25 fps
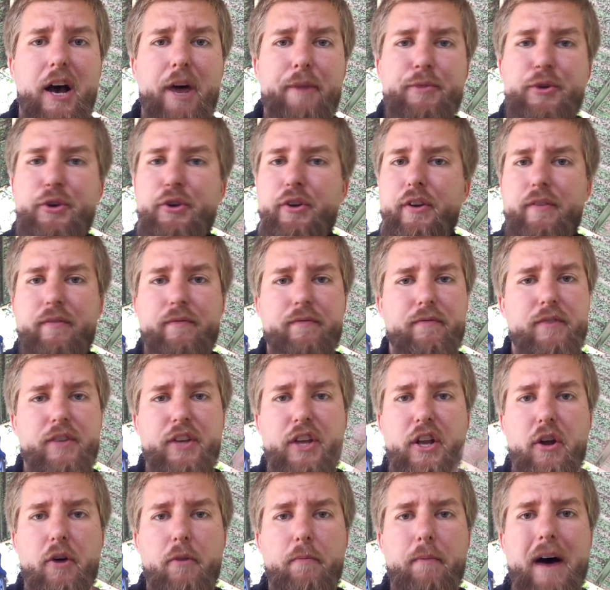You
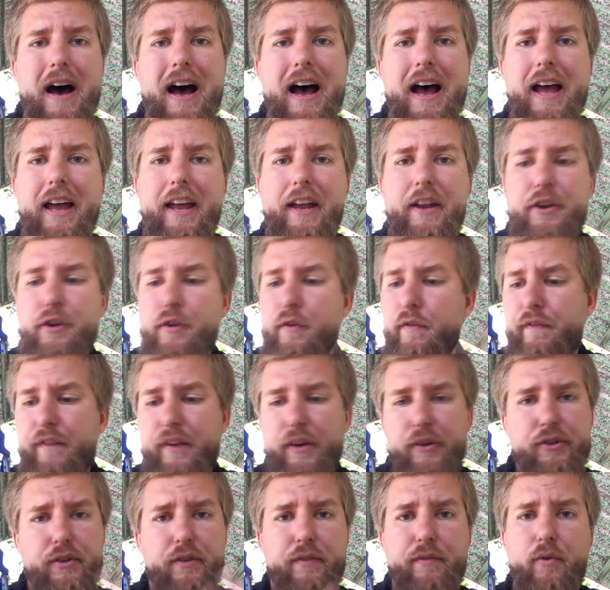can buy a new
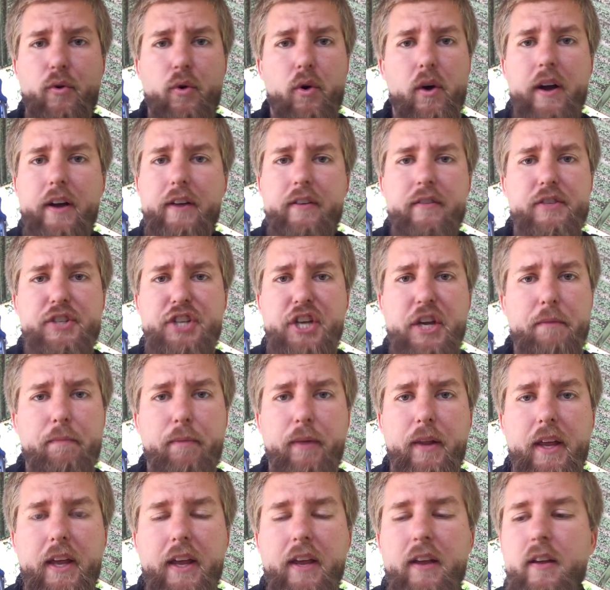filter for it
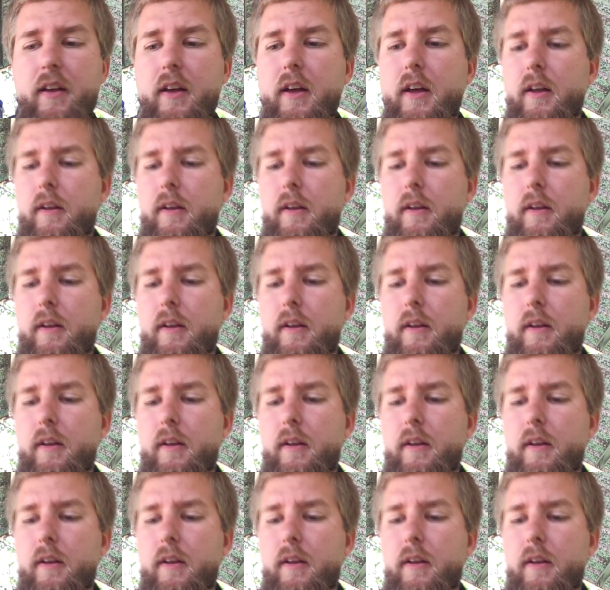cheaply,